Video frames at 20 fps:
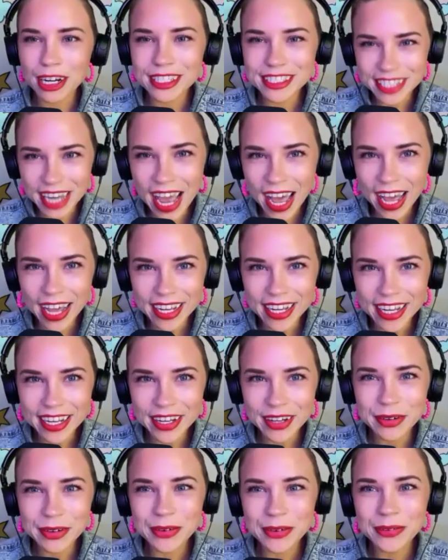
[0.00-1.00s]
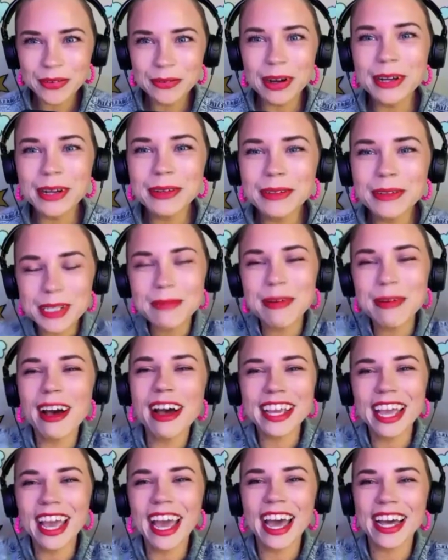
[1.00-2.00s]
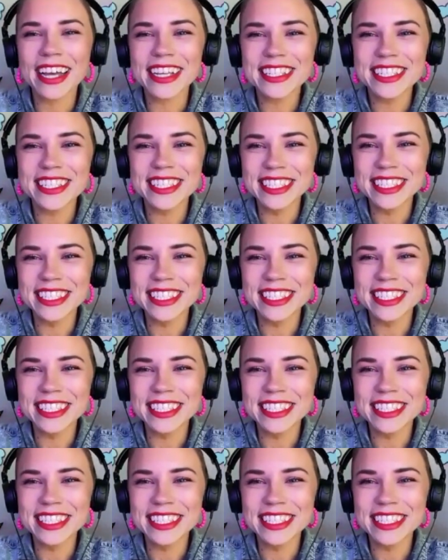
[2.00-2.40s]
Jack, welcome to the podcast.